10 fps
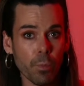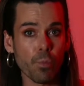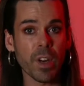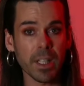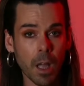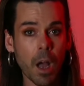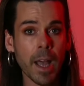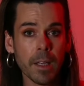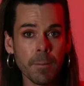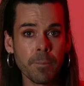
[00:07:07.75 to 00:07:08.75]

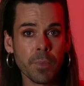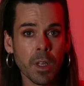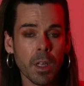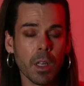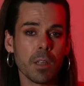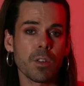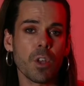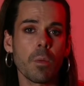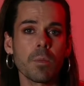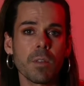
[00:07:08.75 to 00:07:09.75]
realign in
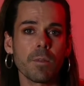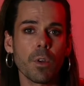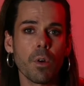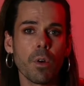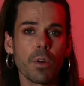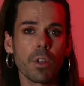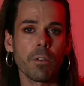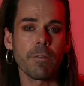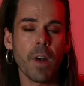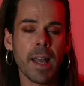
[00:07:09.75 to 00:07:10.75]
terms of your
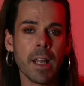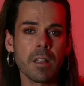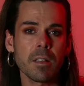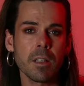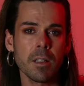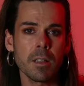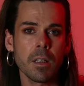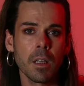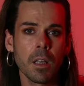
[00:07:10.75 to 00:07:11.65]
finances.